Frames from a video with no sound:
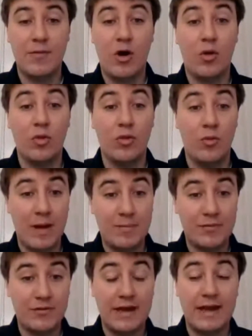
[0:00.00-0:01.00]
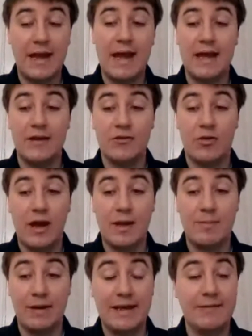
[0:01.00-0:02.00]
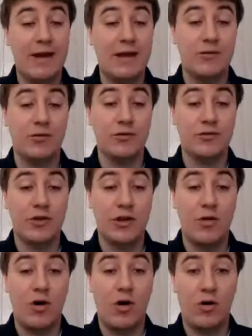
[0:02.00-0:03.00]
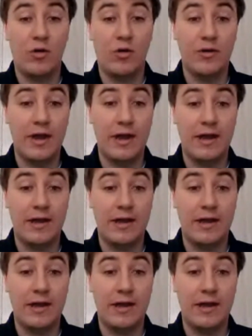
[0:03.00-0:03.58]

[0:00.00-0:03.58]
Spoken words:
on the website, and I believe, and also on,